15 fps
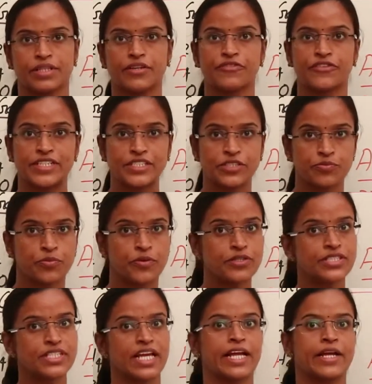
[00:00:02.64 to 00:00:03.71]
The first
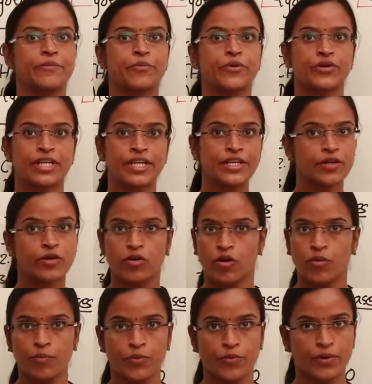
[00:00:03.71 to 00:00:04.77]
most important
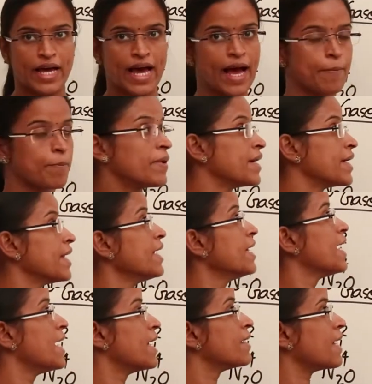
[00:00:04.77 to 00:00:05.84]
COP happened in
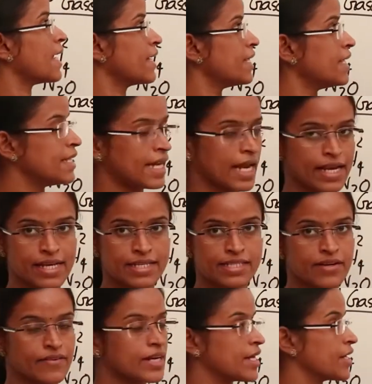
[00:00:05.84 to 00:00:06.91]

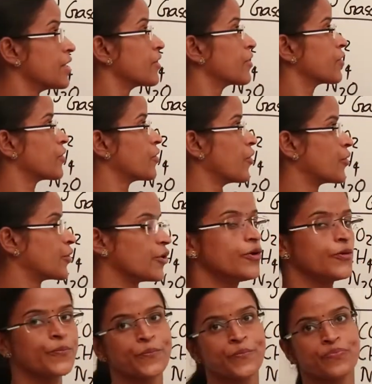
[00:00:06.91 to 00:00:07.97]
1997 at
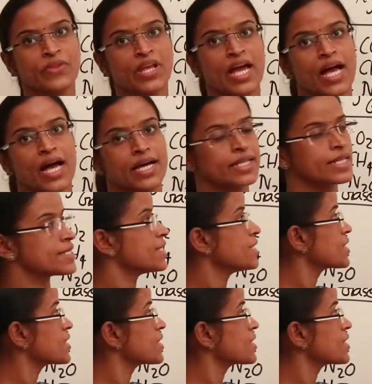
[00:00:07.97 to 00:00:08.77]
Kyoto, and this